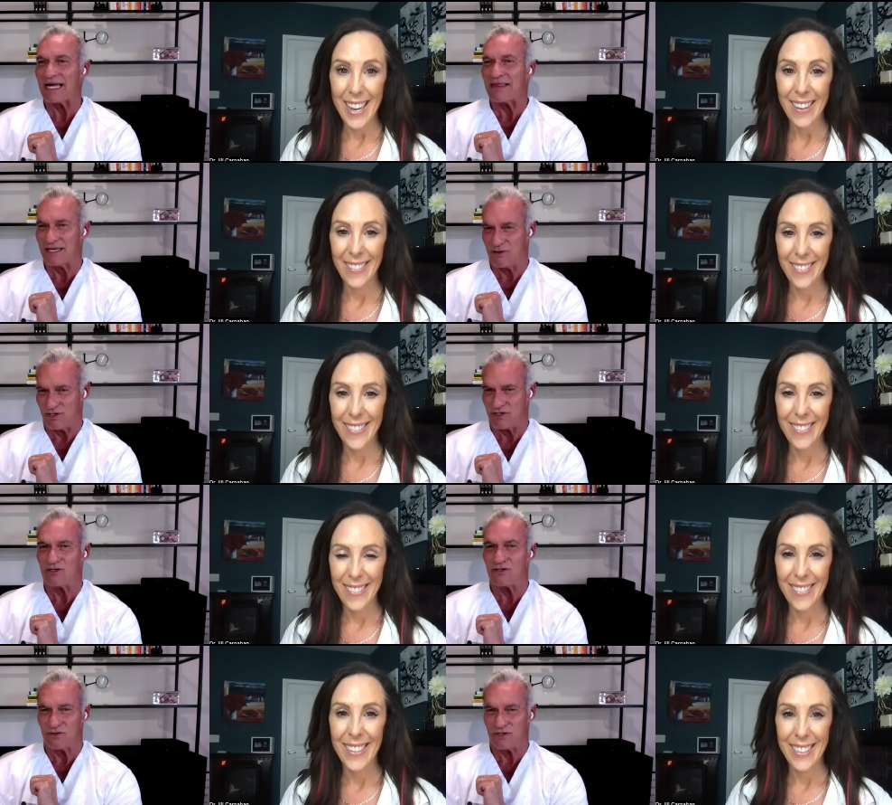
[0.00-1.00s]
Speaker 1: I think we
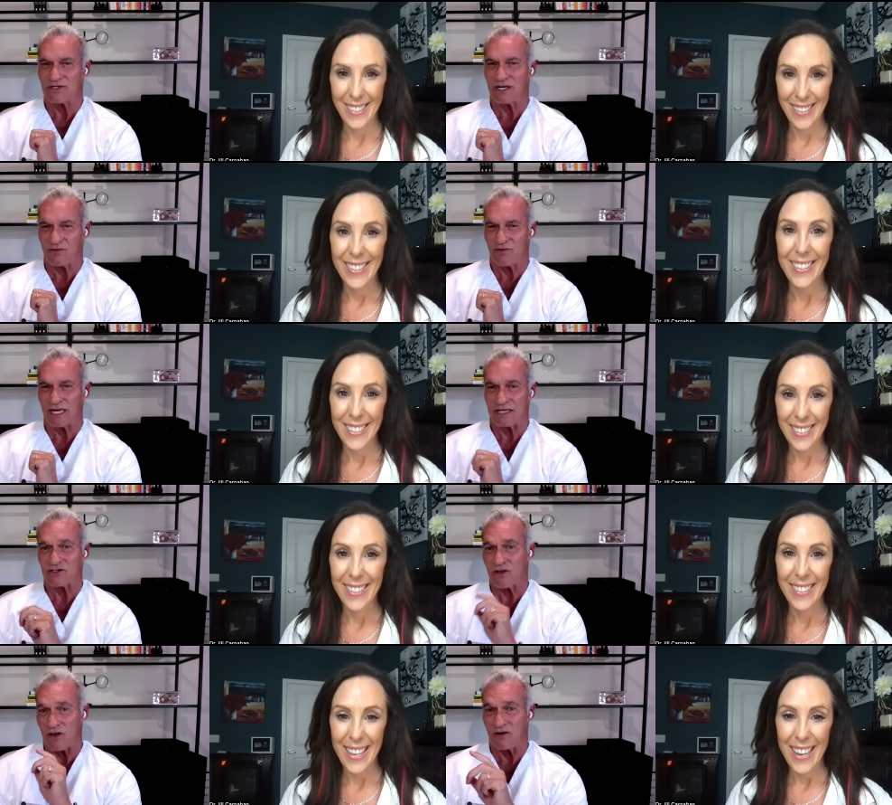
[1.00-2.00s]
should do this anyway,
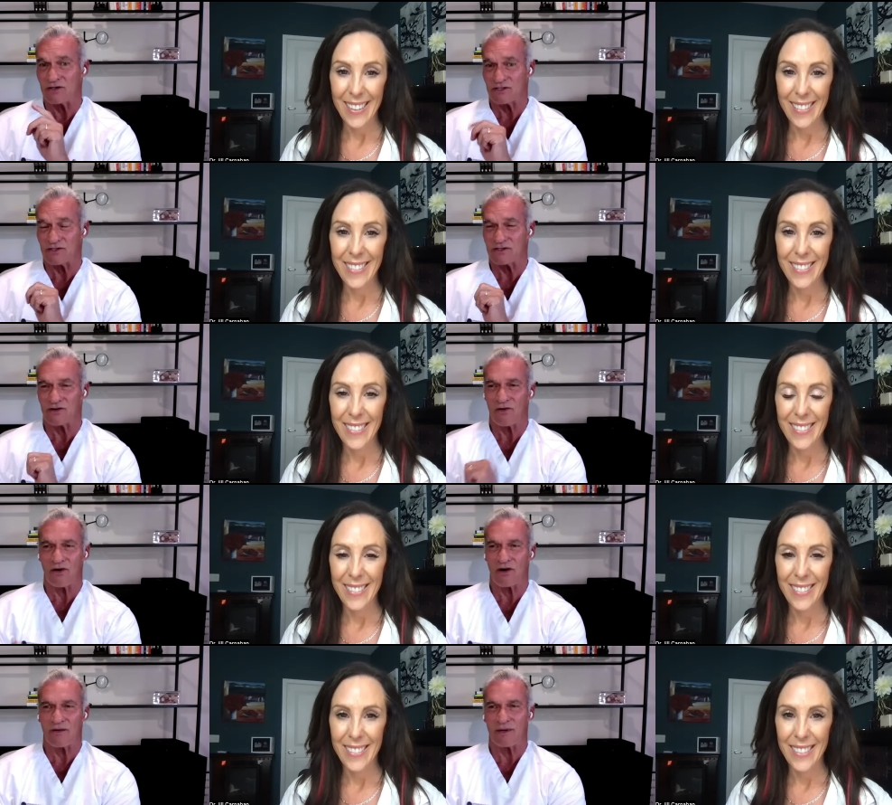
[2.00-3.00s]
as long as there's no
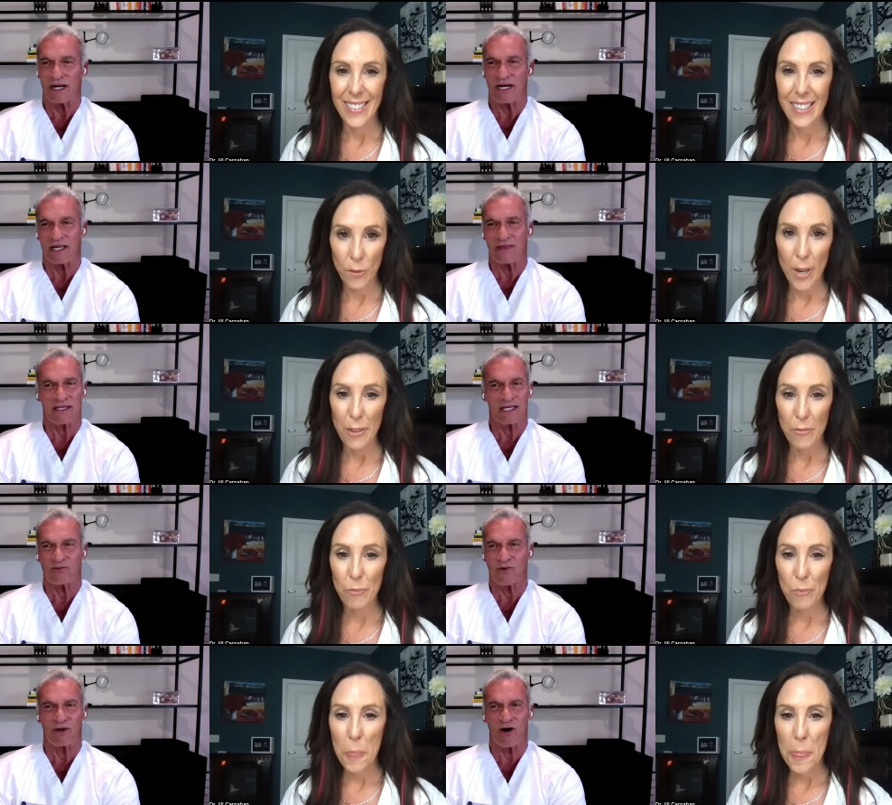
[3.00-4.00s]
harm. And, and I think
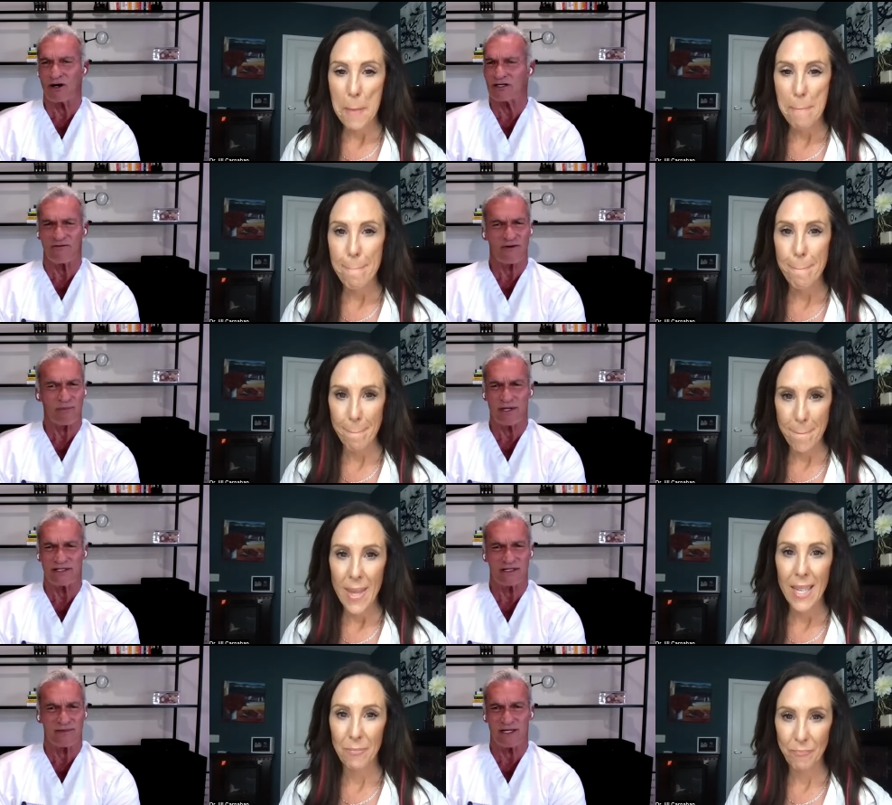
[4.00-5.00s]
that's where we are. And it's a fun
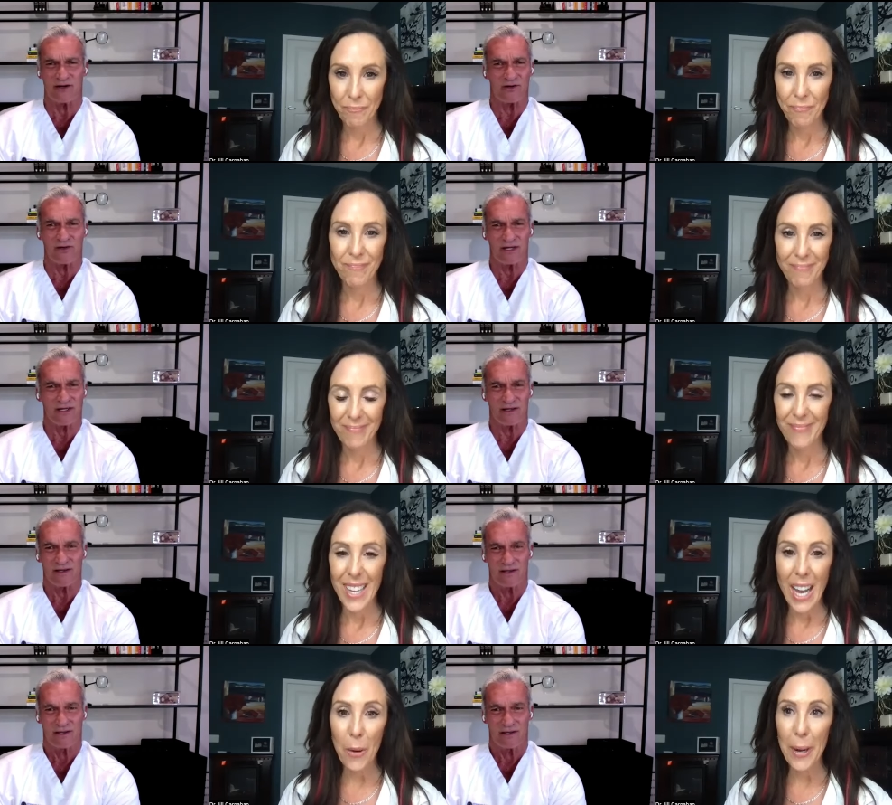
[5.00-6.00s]
place to be, don't you think?
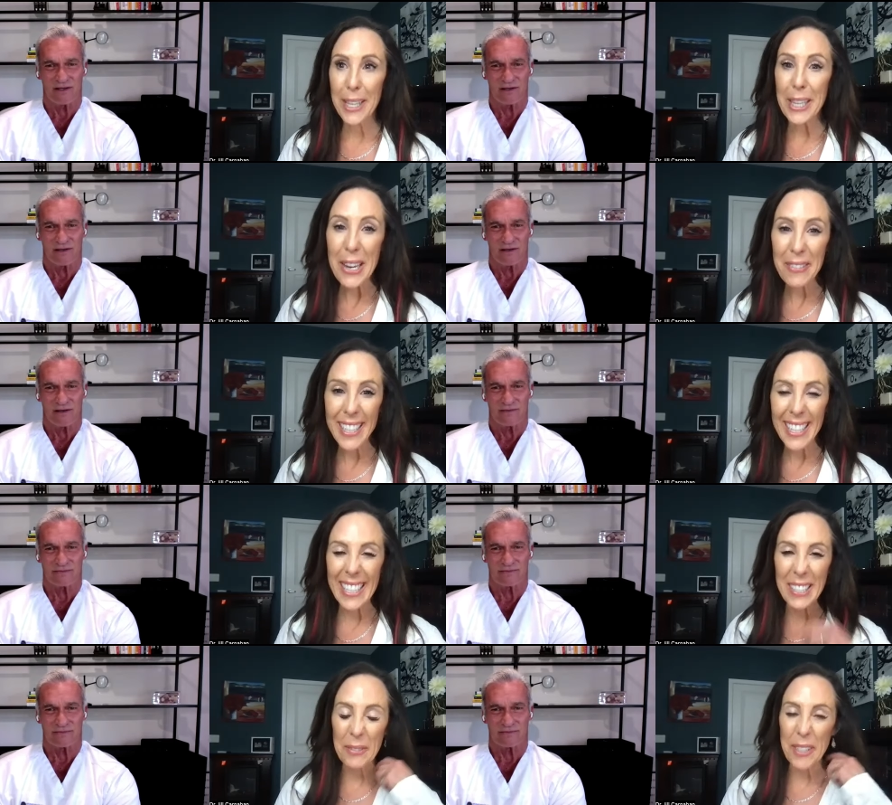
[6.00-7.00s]
Speaker 2: Oh, I love it.
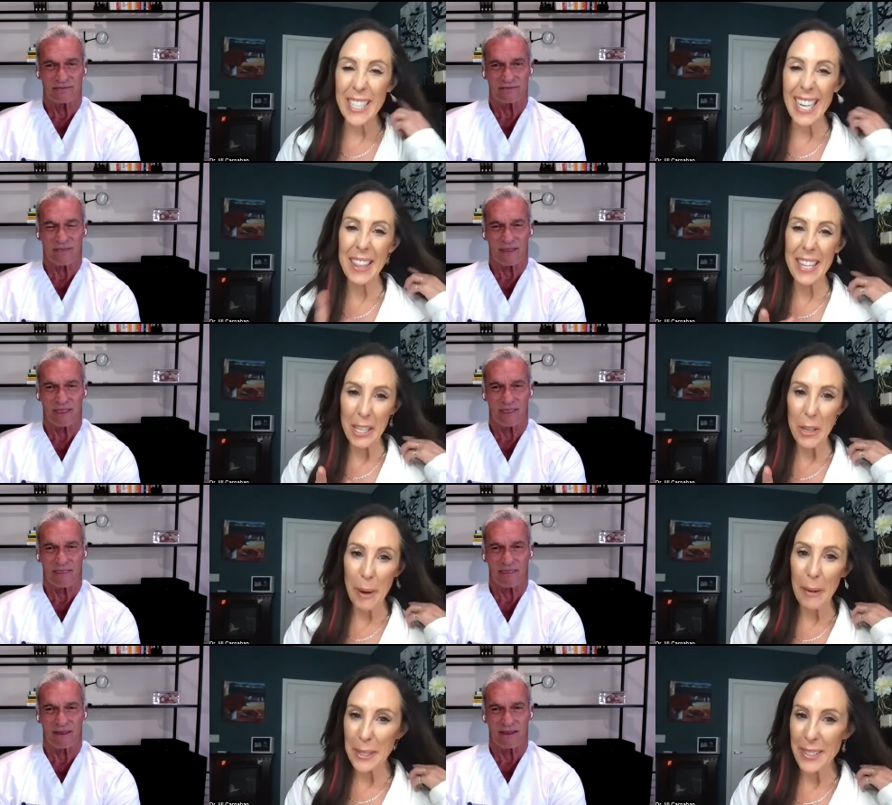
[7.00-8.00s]
And it's funny, I think you
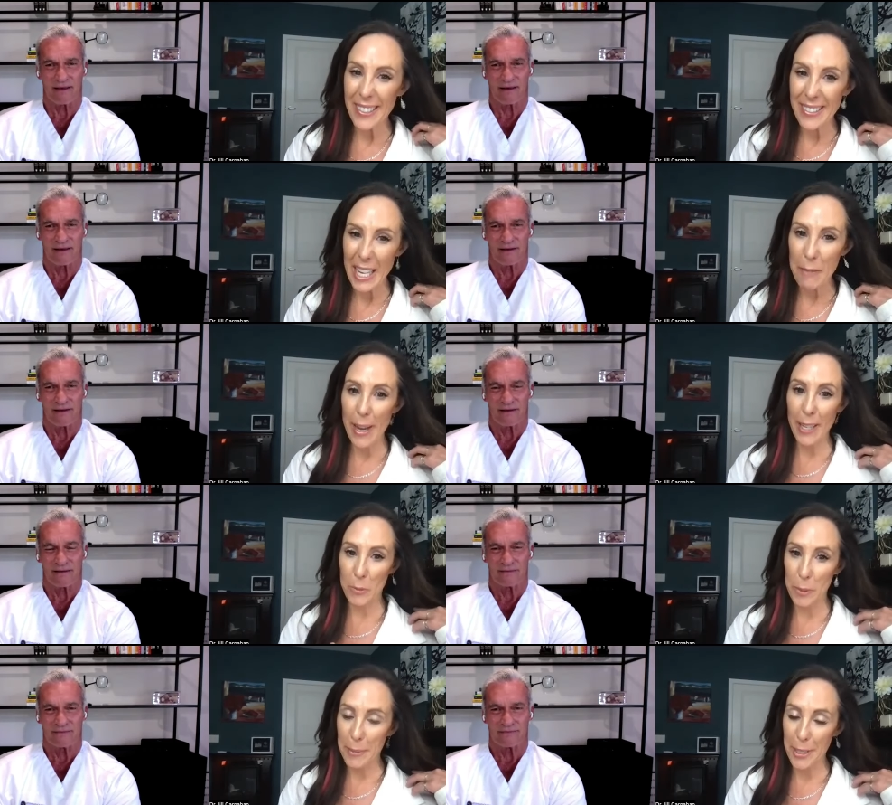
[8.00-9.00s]
probably do the same. I
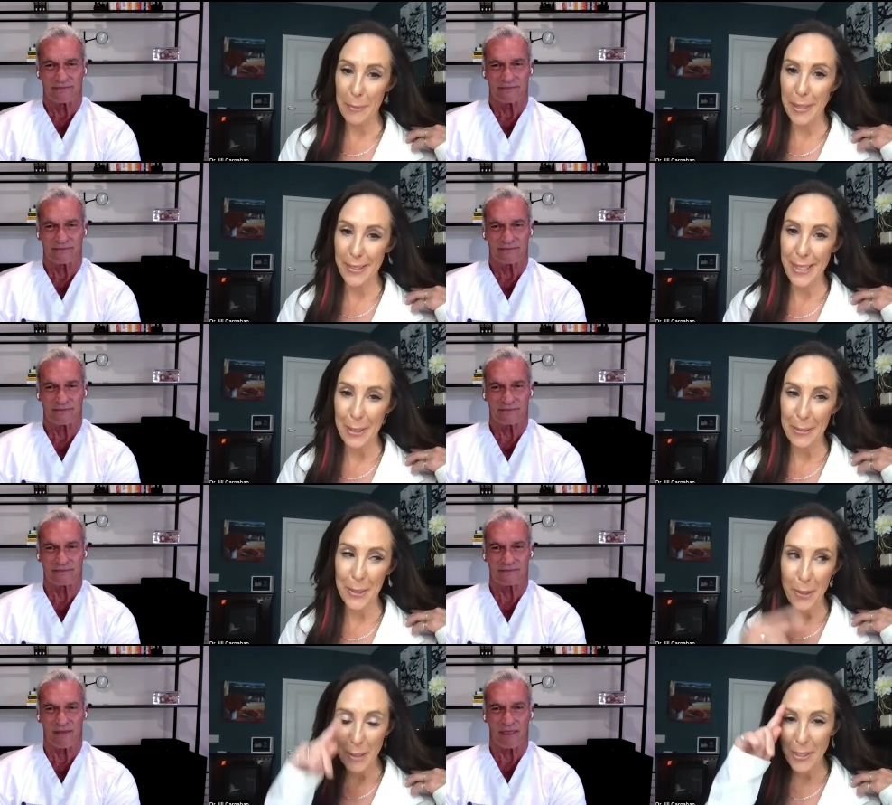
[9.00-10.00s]
experiment on myself.
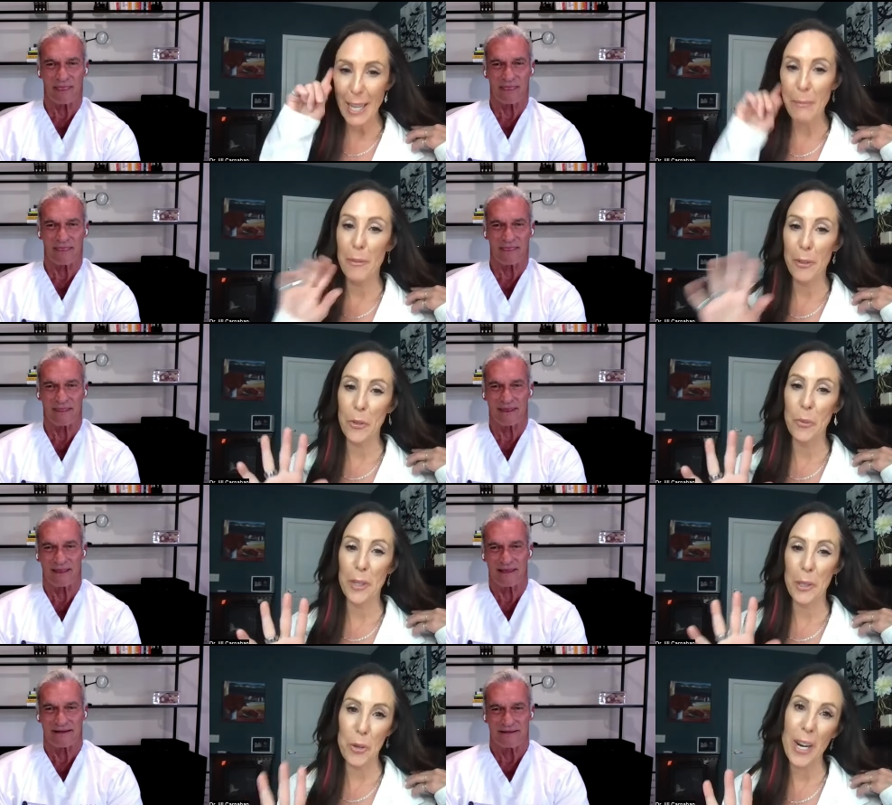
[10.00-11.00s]
So often I'm the first
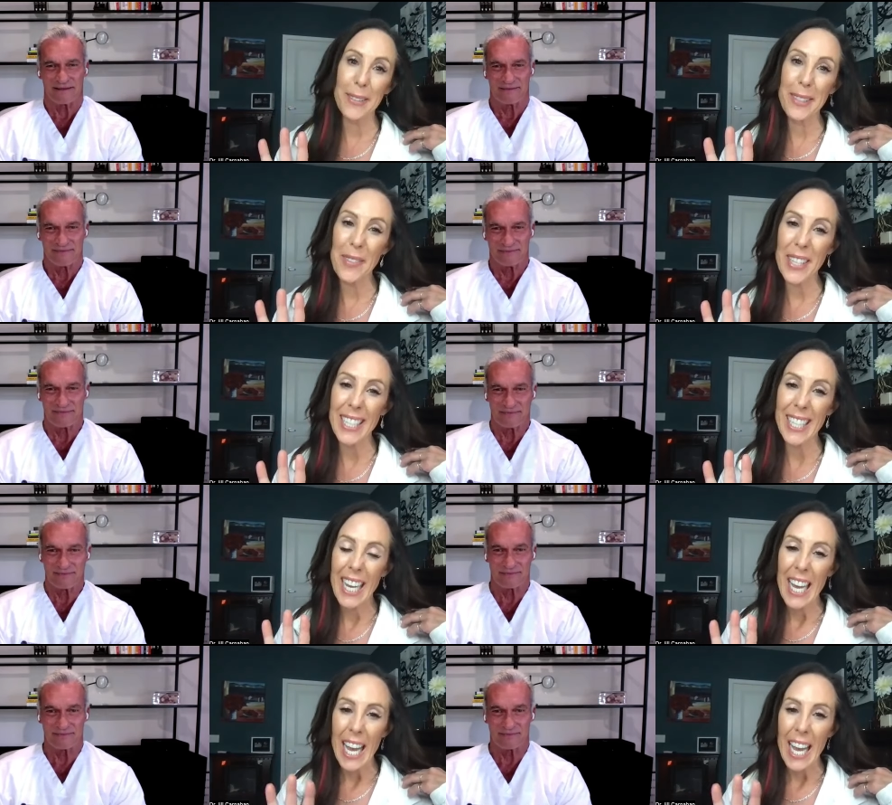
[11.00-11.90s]
one to try something